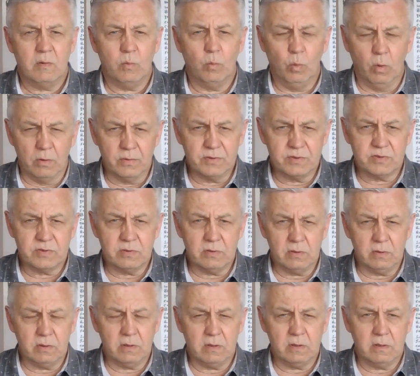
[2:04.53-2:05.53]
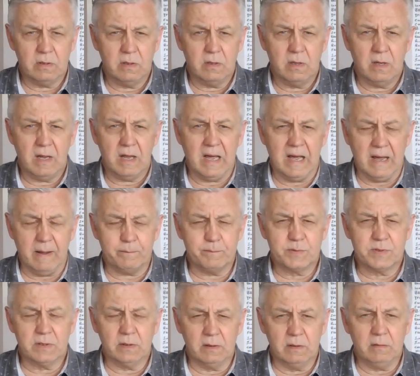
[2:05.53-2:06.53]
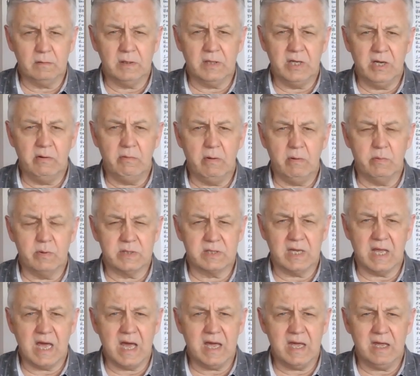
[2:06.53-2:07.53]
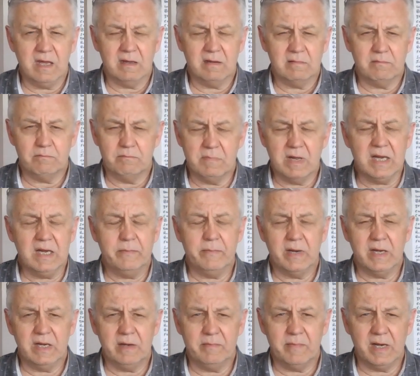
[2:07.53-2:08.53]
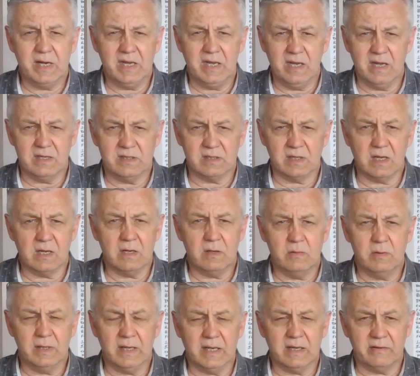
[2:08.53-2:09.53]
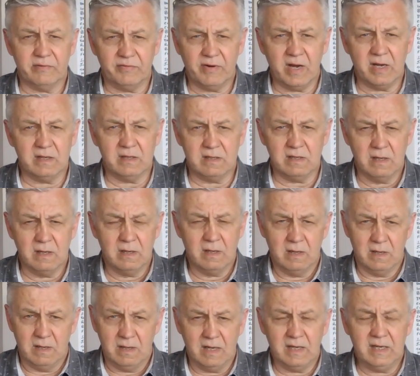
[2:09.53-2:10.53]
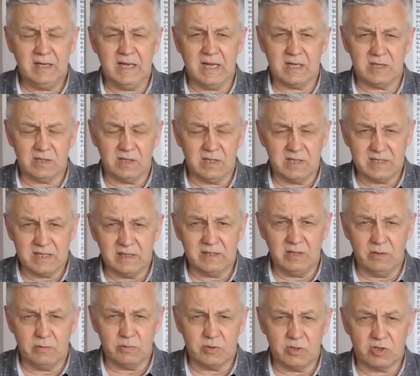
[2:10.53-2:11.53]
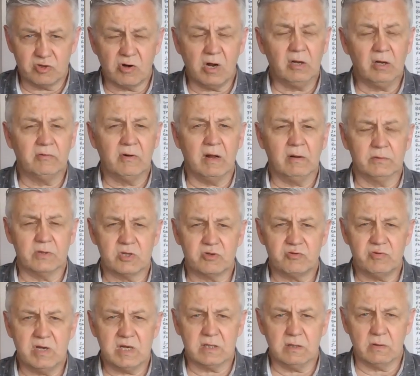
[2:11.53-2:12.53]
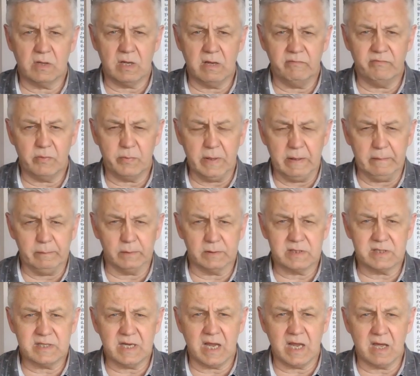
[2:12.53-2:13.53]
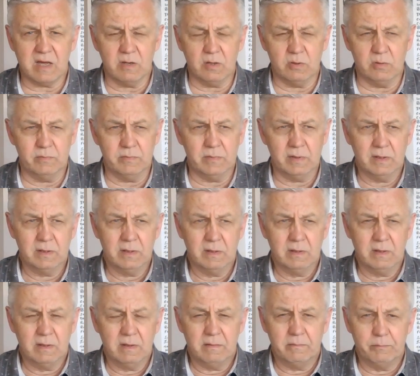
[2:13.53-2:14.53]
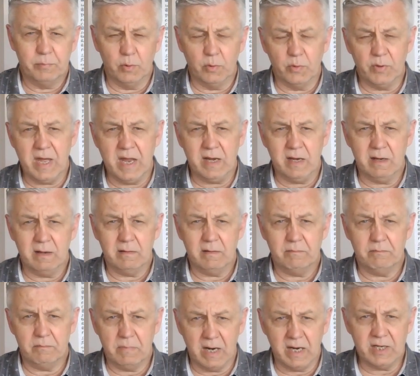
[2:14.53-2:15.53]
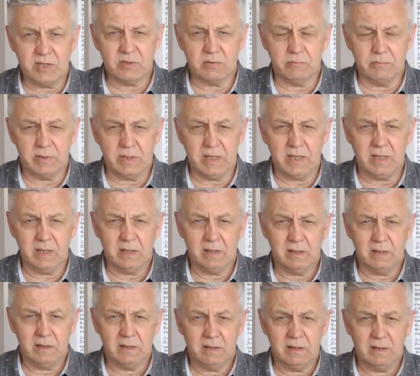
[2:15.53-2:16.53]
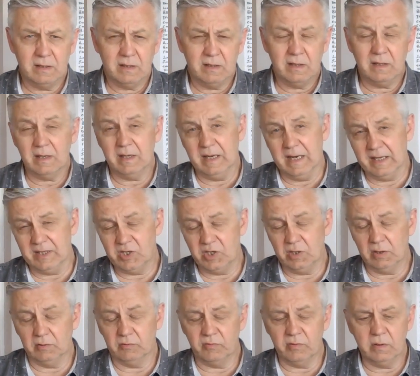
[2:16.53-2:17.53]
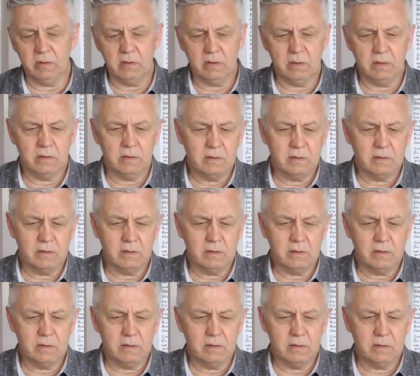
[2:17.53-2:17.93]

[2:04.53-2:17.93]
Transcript: One son absolutely knew he was gay many, many, many years ago, and had a friend, and he actually said they used to troll around the streets looking for people to take home, but then married somebody and had children.